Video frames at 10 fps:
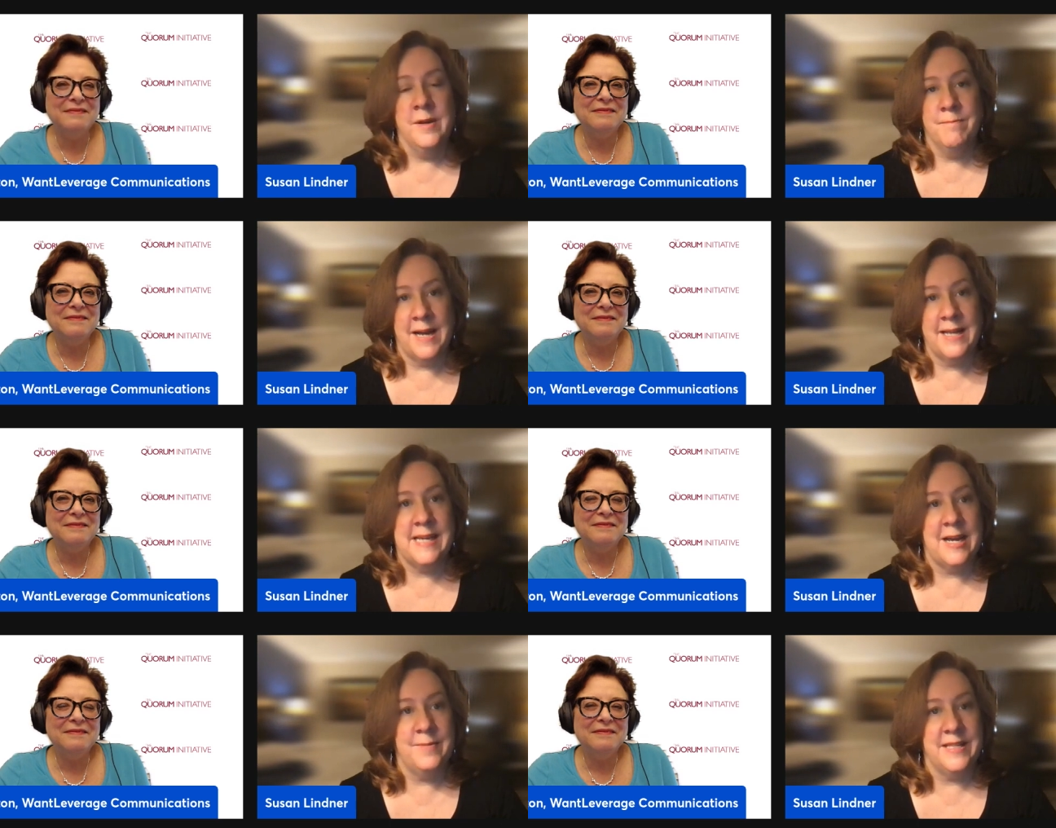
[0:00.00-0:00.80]
Speaker 1: My
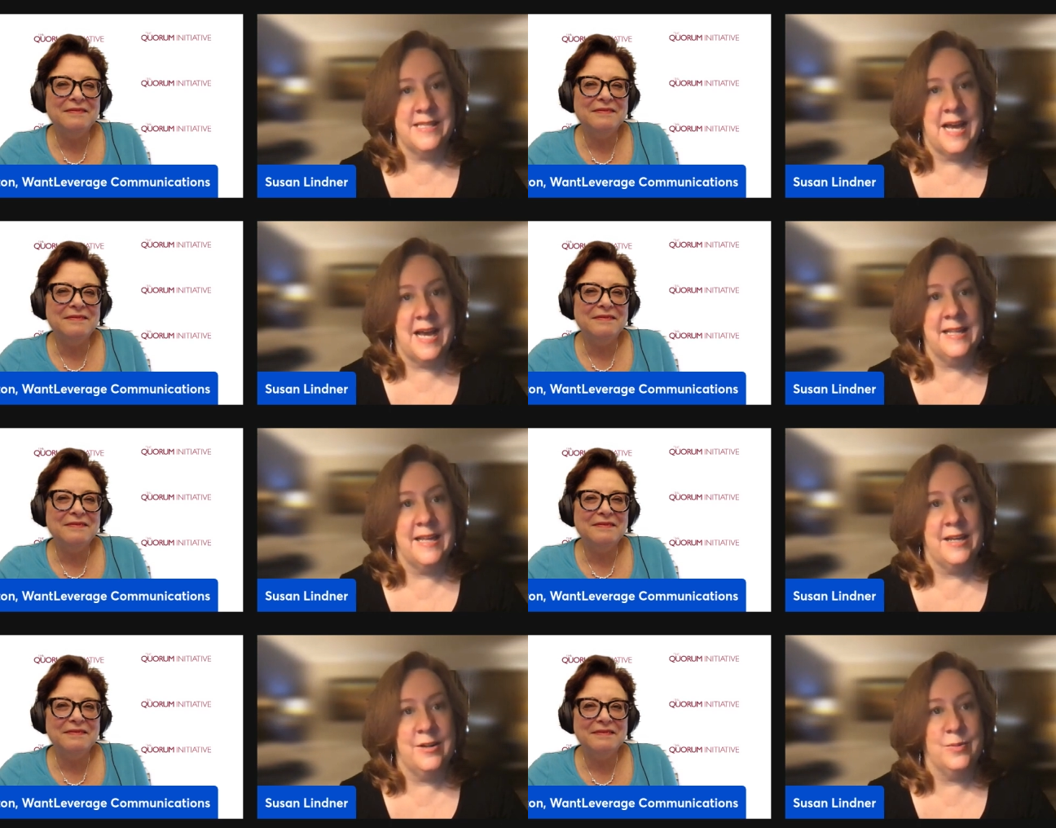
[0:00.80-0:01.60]
time in
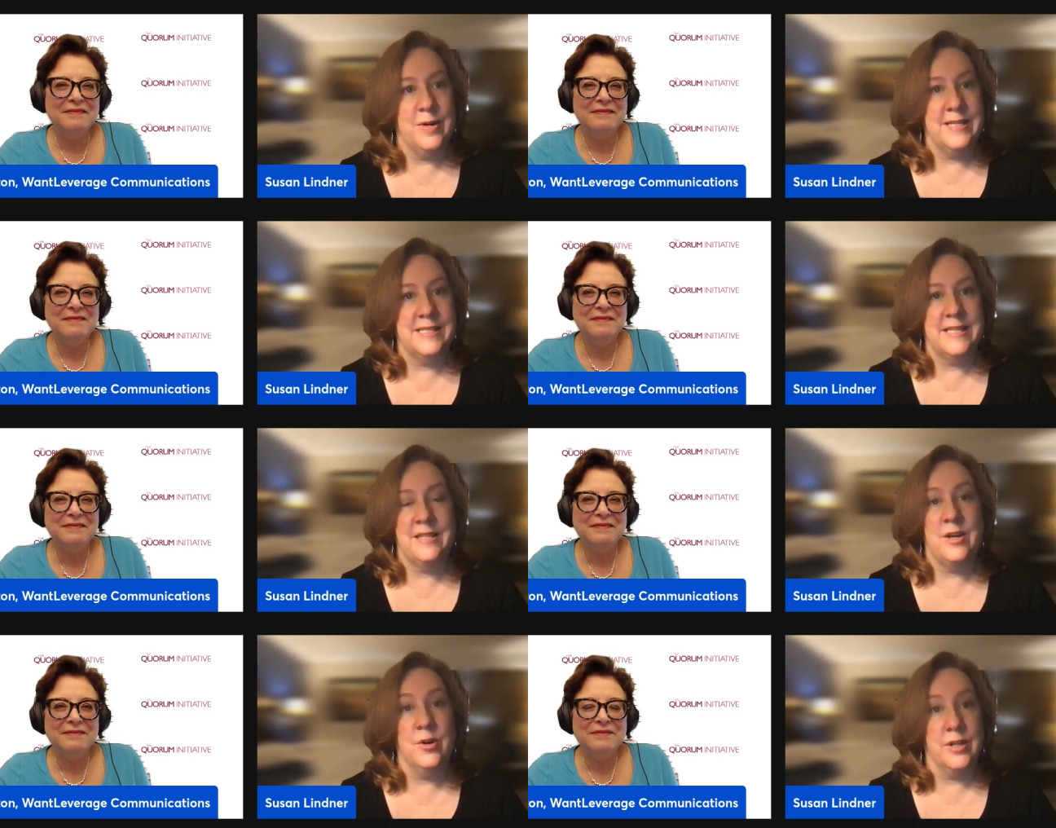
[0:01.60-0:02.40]
Thailand was in
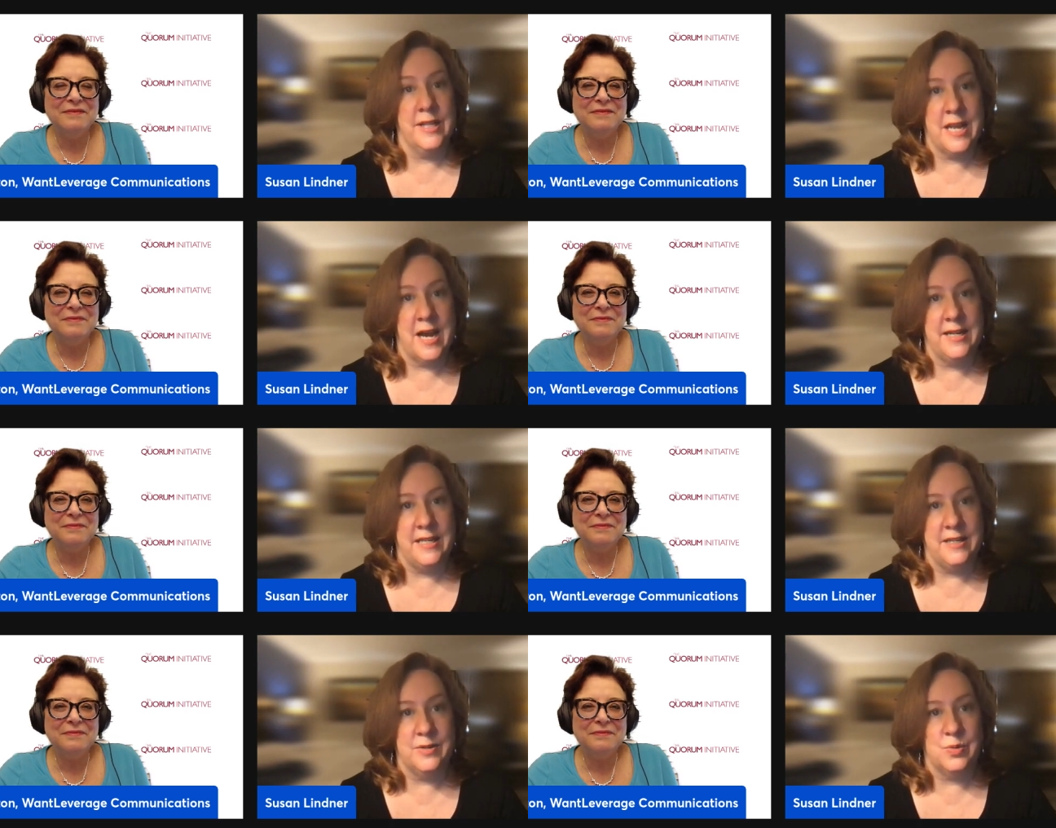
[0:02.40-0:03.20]
the early
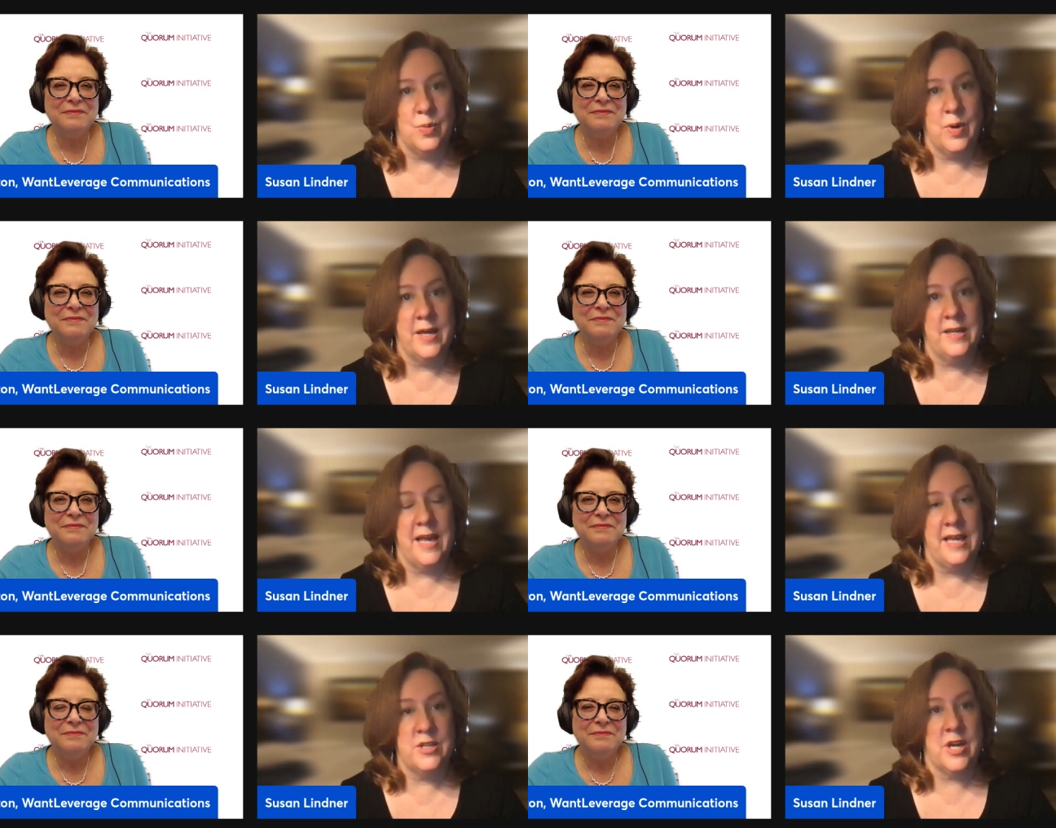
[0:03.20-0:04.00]
90s when
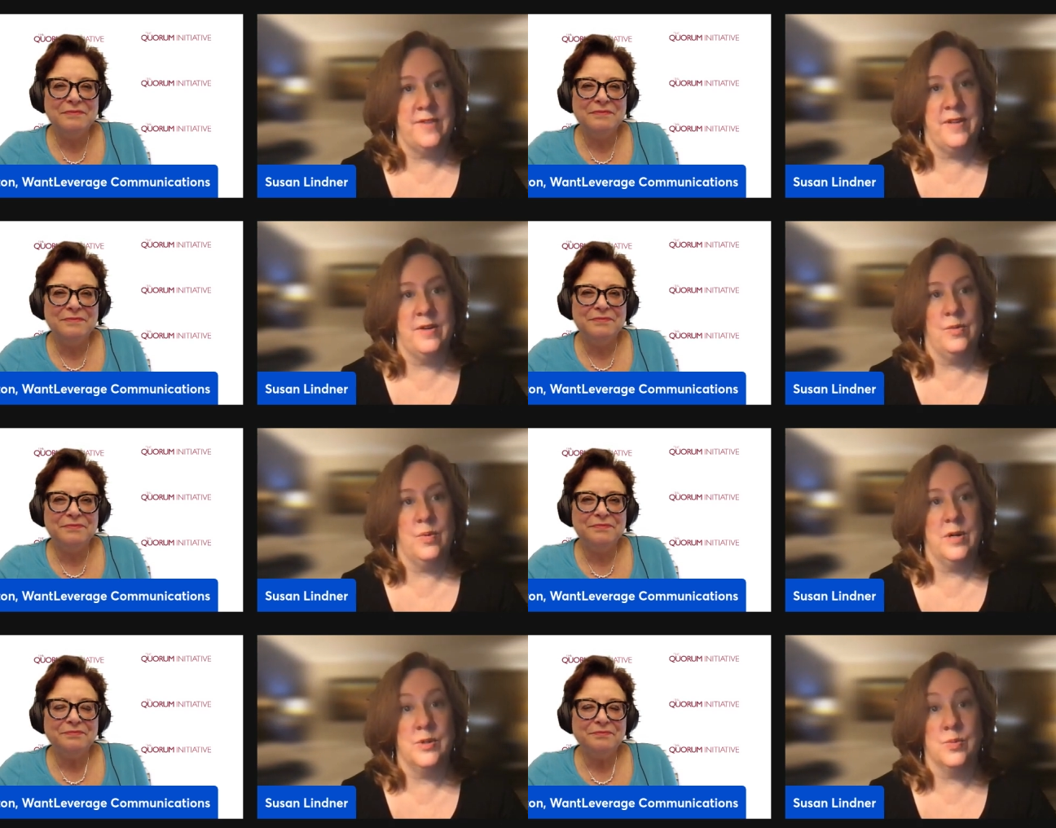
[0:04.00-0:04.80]
HIV
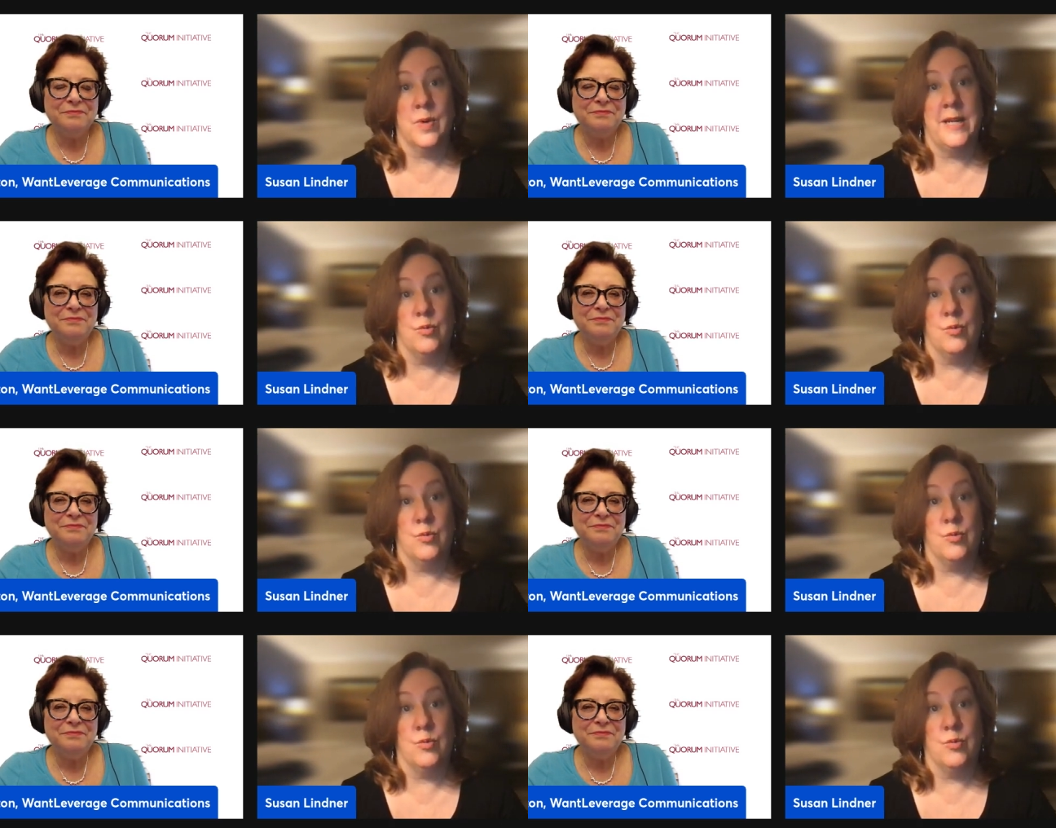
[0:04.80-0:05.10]
was running